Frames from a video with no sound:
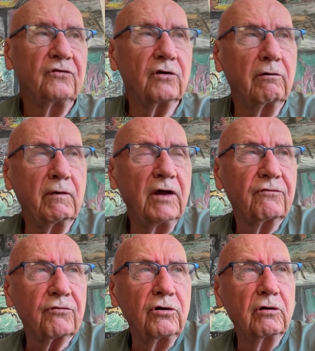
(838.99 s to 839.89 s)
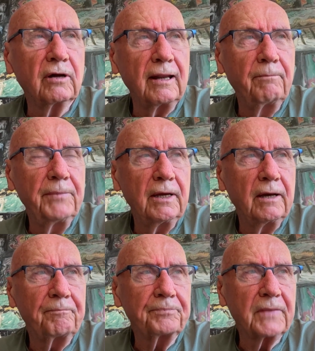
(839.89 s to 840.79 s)
So we went through
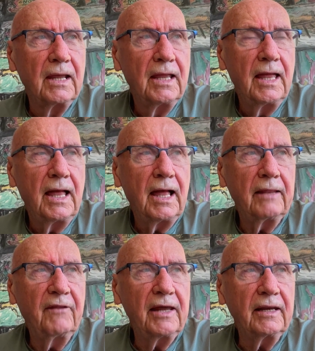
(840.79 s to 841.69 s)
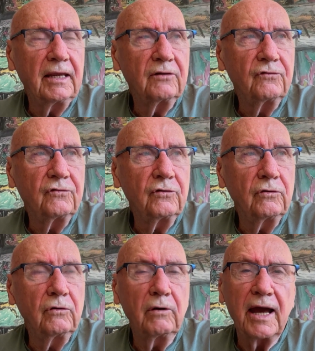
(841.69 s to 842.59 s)
Colombia, then into